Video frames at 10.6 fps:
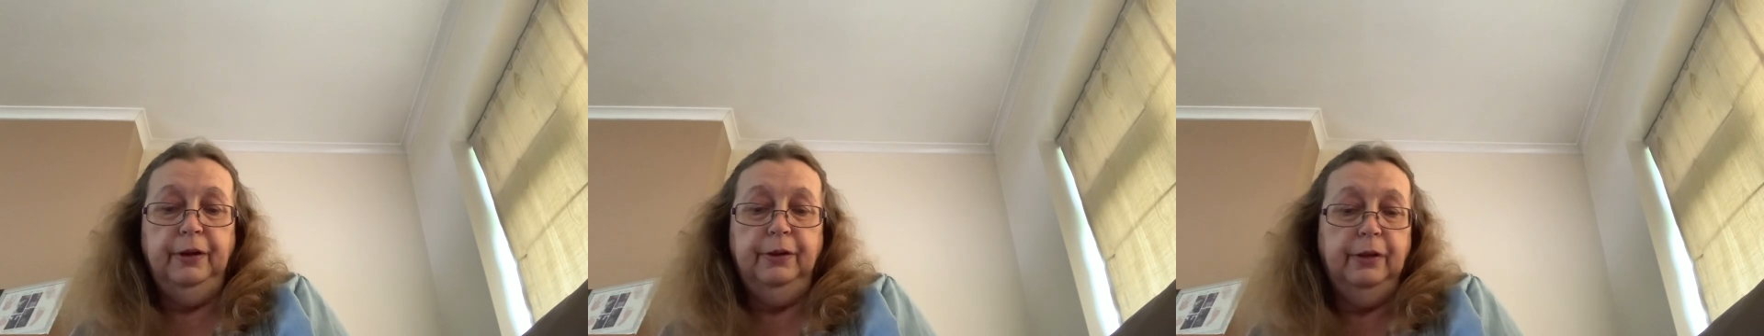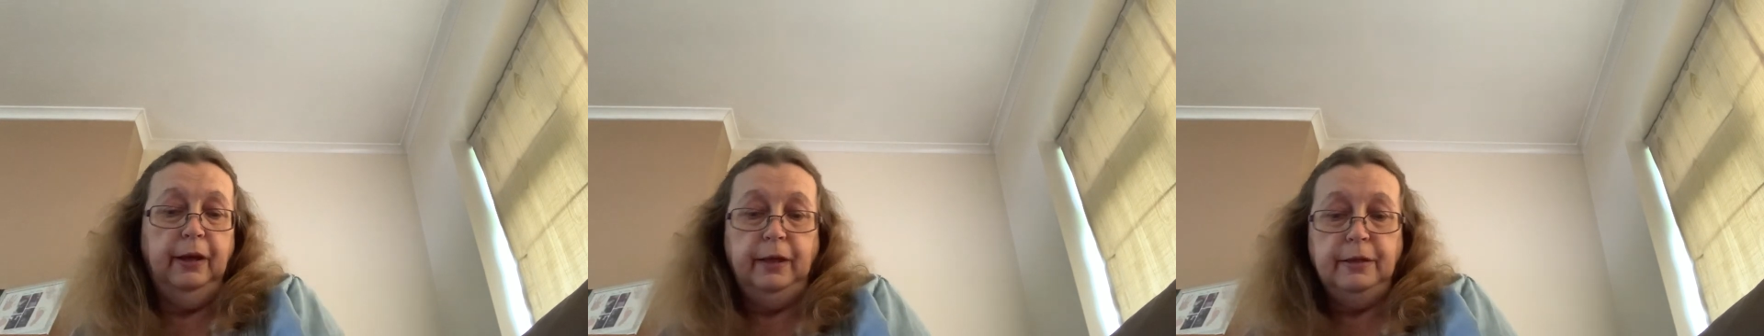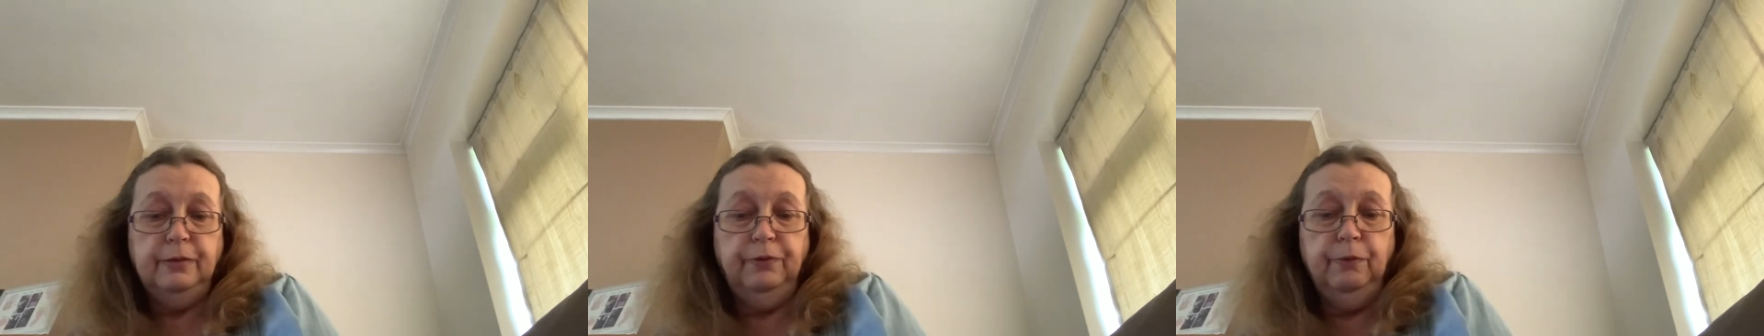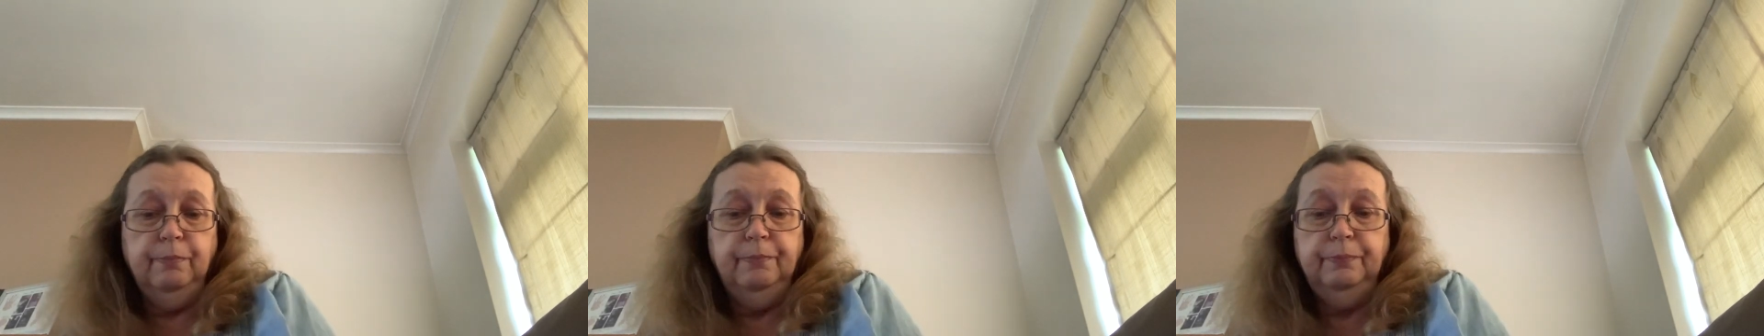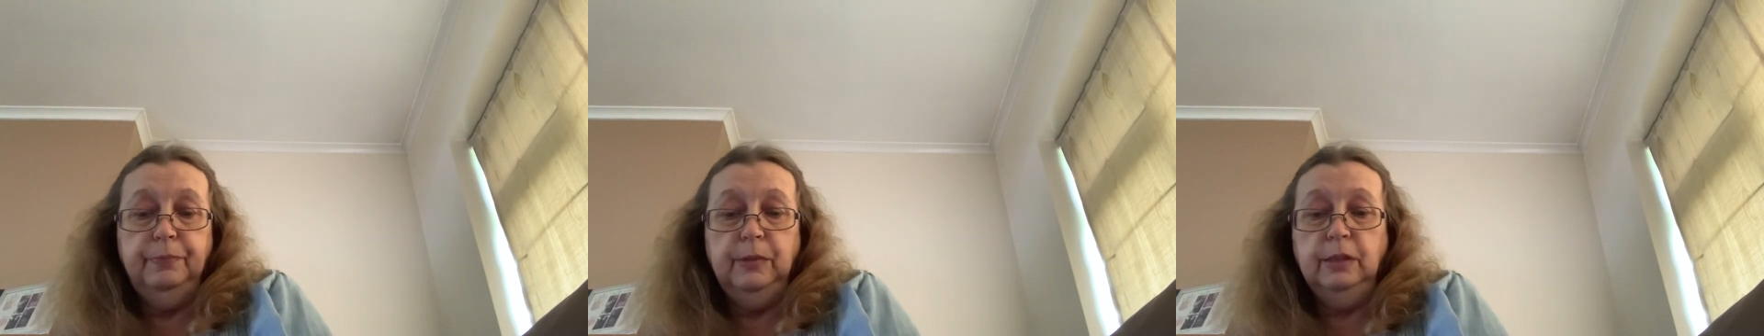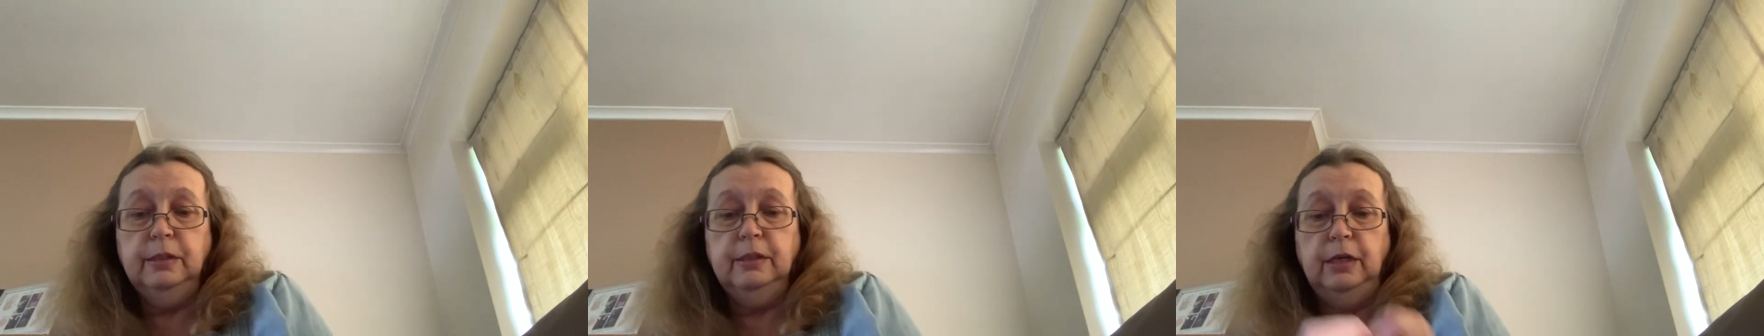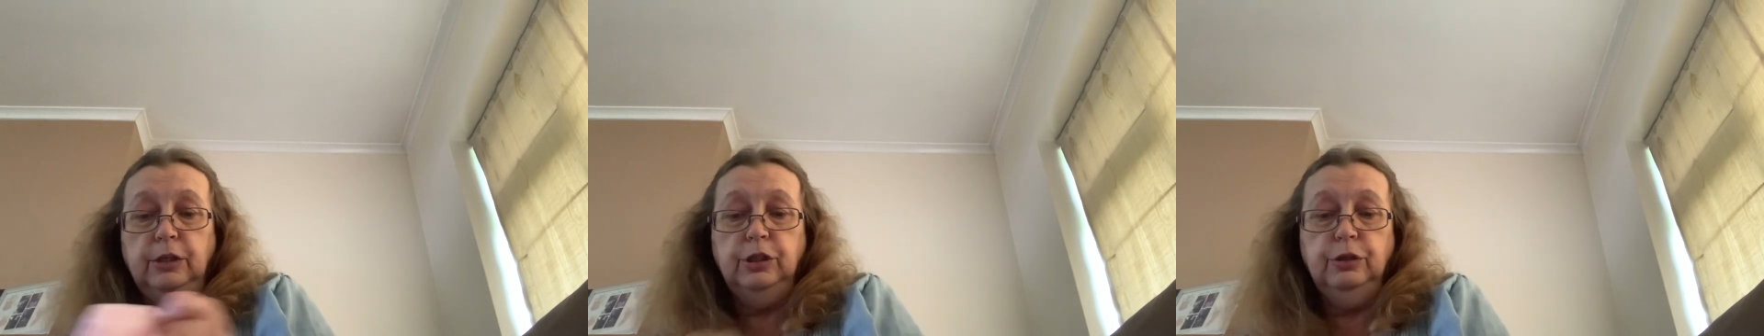things from, as I
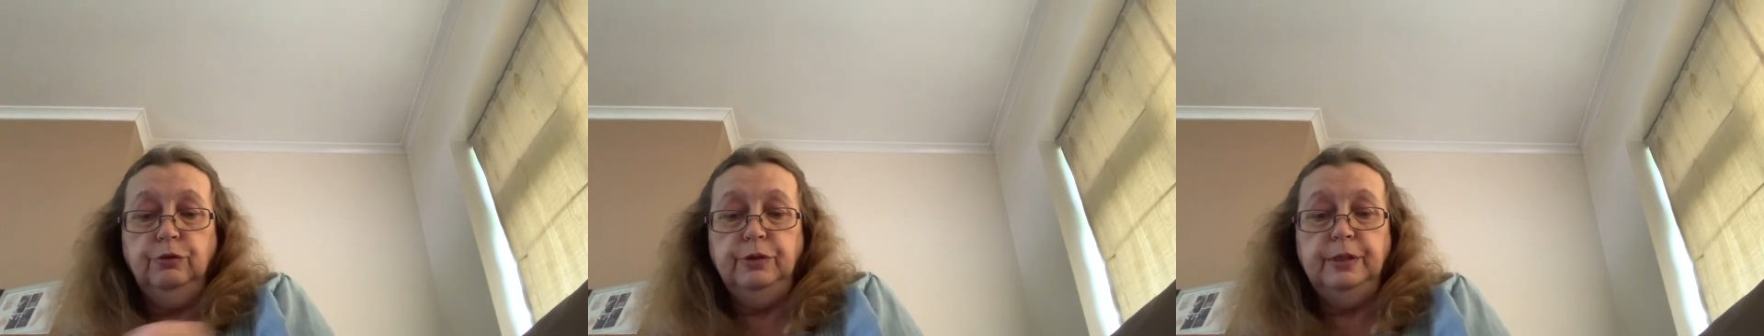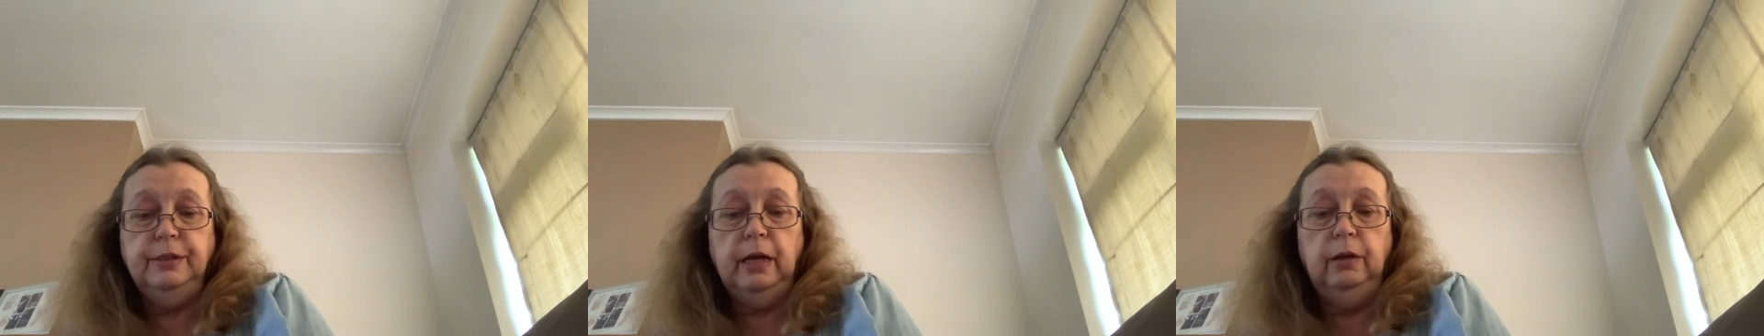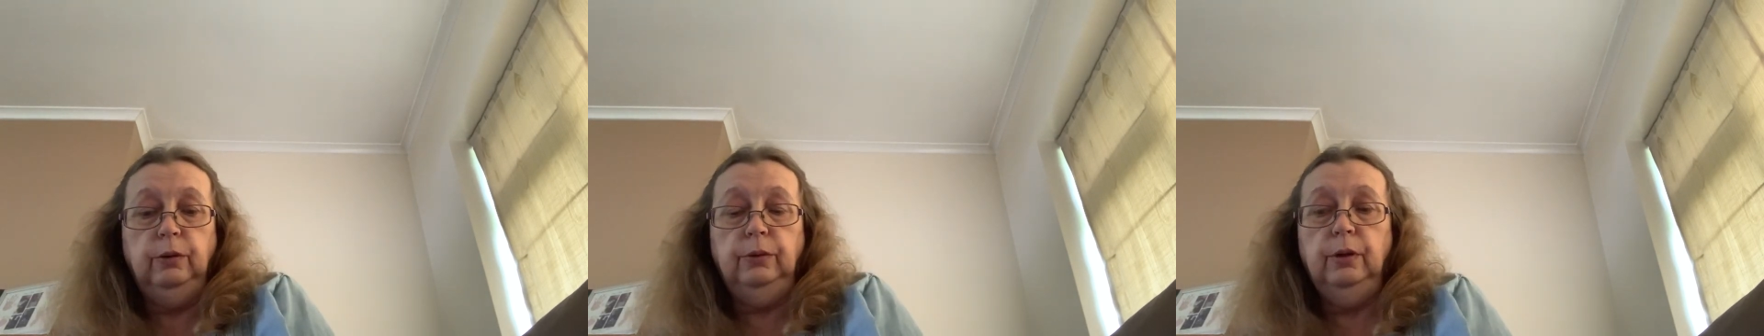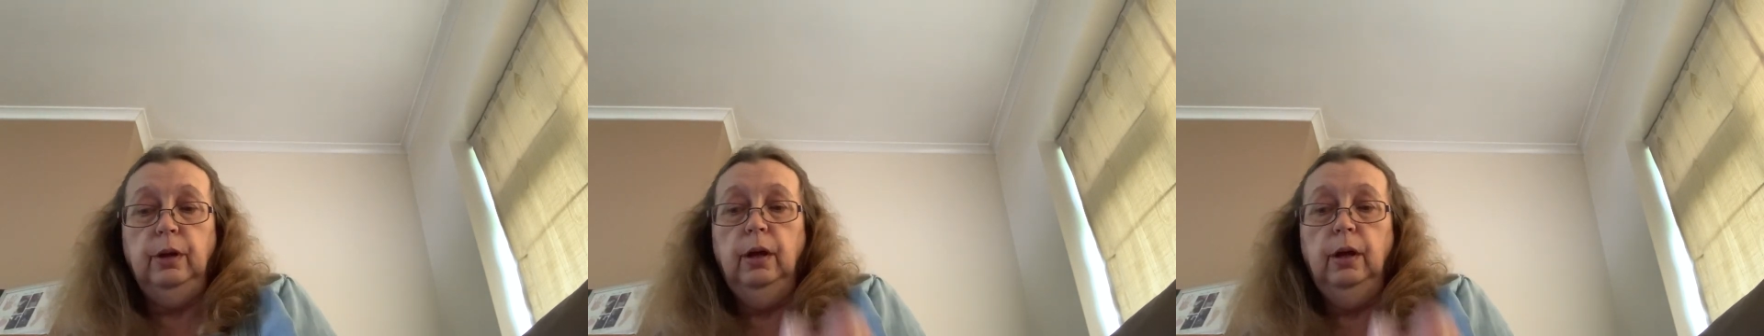say, Children's Salon.